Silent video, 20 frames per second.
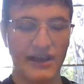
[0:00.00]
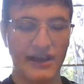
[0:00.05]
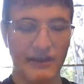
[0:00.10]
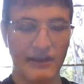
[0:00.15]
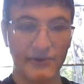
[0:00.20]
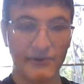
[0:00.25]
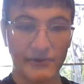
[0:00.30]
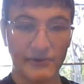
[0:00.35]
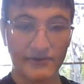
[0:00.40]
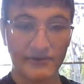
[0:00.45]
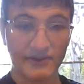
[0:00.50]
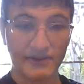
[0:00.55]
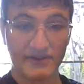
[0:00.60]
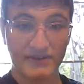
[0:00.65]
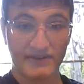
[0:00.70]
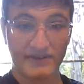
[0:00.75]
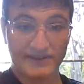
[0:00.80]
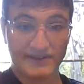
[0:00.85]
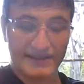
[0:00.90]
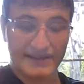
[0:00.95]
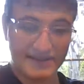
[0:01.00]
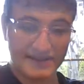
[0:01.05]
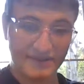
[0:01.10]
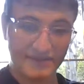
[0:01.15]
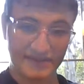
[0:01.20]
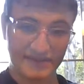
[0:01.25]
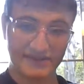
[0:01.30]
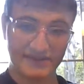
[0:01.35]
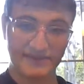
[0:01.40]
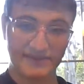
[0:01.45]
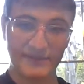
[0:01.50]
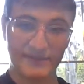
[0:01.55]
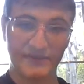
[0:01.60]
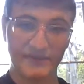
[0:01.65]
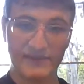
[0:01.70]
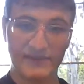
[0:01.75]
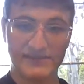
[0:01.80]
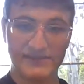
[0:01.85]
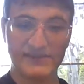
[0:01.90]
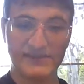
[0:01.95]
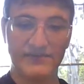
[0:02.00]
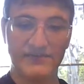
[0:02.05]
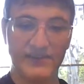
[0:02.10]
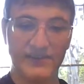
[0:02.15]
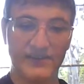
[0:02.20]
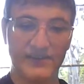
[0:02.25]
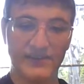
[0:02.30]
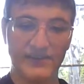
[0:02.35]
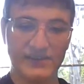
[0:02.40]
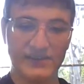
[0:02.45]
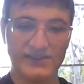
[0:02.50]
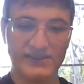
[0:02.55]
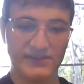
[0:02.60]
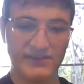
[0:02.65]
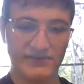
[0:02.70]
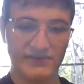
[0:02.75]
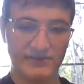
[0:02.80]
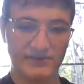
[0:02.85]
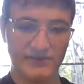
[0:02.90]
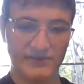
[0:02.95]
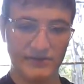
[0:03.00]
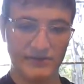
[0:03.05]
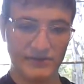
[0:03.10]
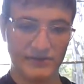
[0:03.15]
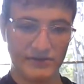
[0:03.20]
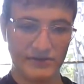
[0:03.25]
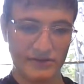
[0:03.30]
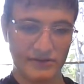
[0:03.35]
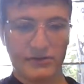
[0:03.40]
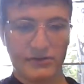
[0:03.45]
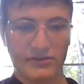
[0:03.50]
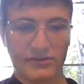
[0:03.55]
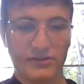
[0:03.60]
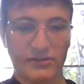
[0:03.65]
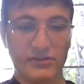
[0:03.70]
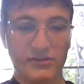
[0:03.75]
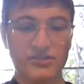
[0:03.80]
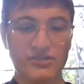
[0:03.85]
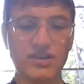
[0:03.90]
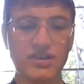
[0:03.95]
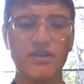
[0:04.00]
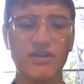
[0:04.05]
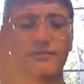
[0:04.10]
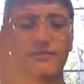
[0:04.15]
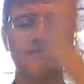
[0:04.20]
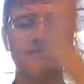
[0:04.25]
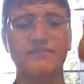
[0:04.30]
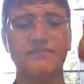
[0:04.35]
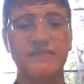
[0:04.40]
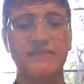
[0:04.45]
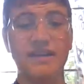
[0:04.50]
I will review the Fantastic Beasts movies very, very soon. So,